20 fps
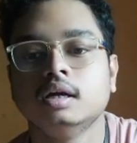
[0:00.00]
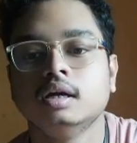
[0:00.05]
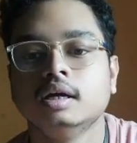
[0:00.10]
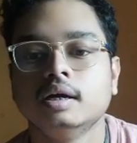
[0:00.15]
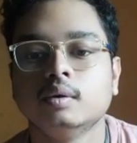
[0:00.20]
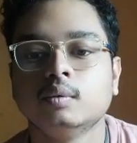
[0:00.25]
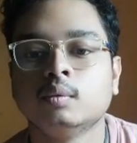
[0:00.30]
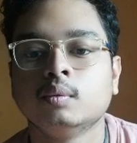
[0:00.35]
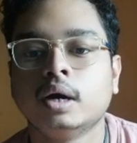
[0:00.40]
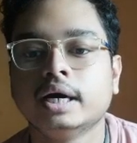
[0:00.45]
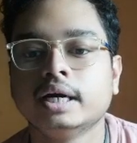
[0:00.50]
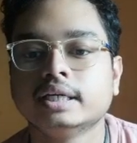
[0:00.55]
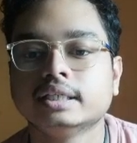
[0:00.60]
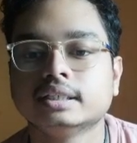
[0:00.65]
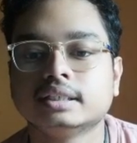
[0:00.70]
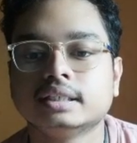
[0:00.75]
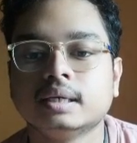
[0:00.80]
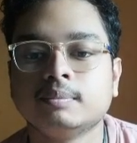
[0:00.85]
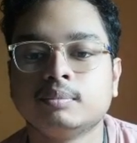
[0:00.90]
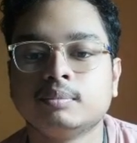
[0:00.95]
One
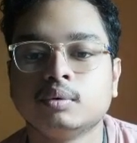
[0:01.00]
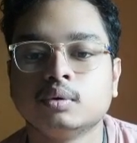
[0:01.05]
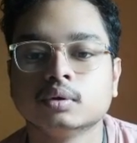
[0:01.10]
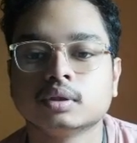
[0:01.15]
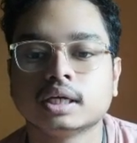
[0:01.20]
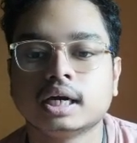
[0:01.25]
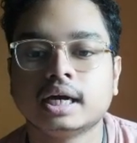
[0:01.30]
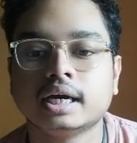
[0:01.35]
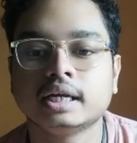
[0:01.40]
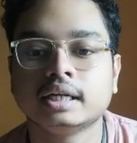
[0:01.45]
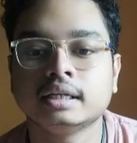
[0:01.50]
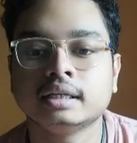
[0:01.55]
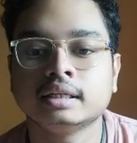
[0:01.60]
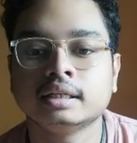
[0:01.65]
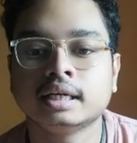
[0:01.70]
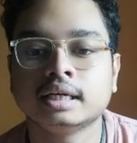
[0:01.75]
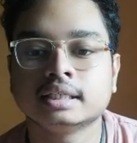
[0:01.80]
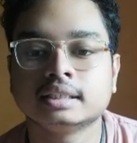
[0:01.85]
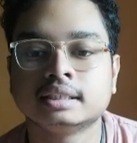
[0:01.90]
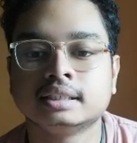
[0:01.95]
is the both are
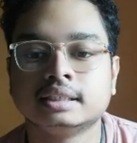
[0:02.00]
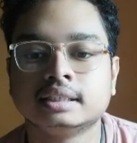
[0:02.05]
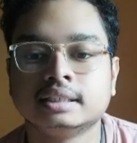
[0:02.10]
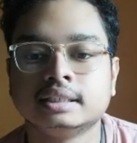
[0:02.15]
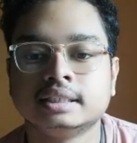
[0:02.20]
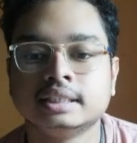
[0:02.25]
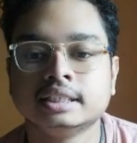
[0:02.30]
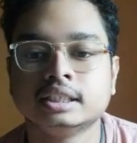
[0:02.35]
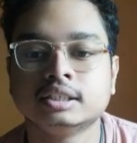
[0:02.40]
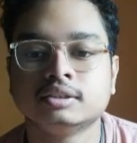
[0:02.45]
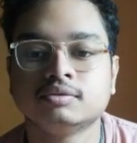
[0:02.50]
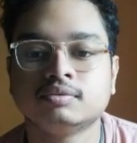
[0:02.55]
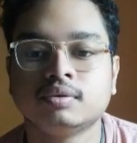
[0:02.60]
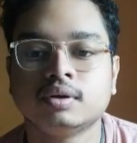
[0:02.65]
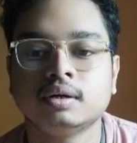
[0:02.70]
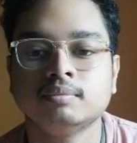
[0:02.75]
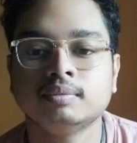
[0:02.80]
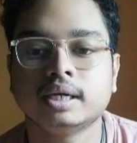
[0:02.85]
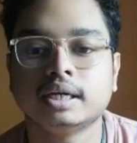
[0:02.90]
in the cis form,